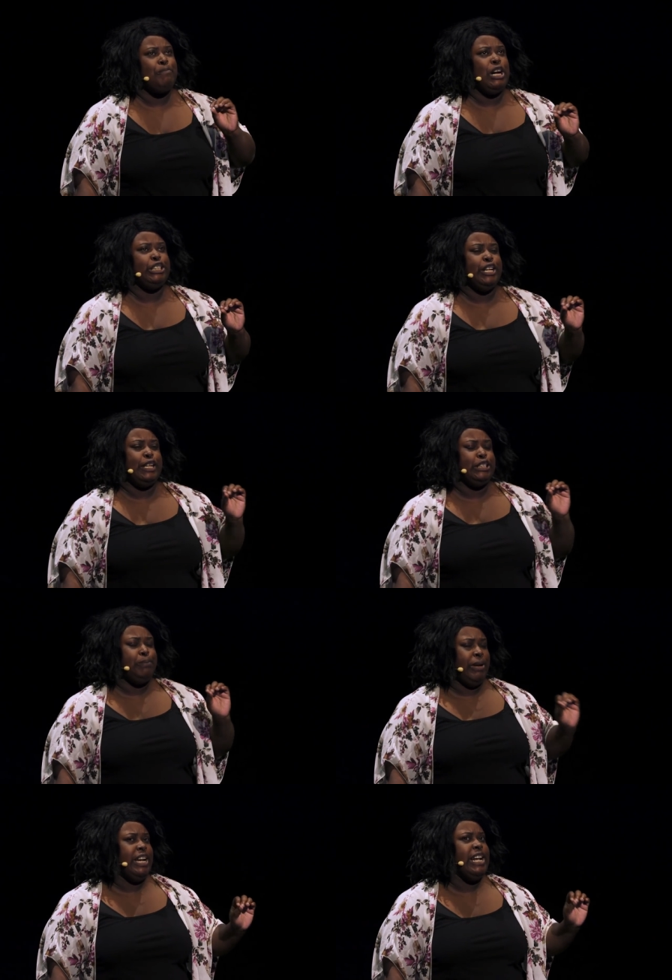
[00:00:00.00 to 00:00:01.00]
much to the
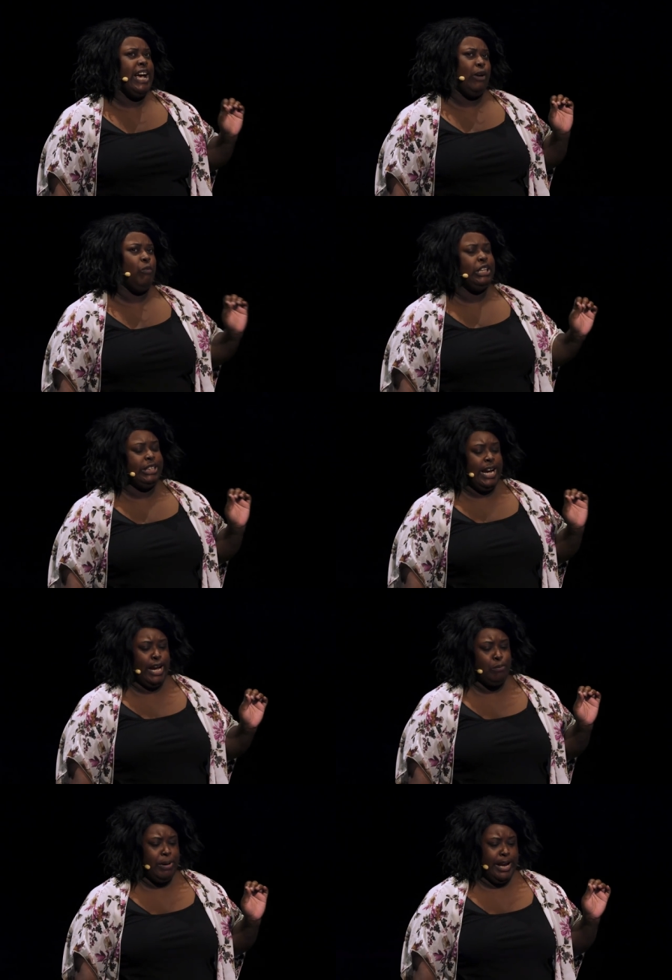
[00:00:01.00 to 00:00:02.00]
speed at which a
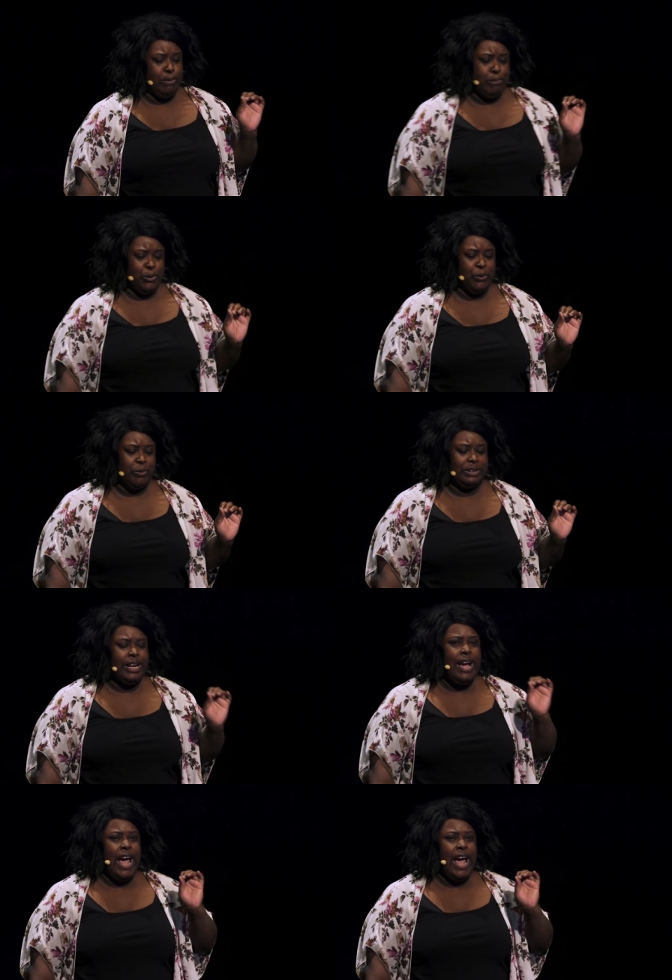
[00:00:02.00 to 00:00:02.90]
campaign moves.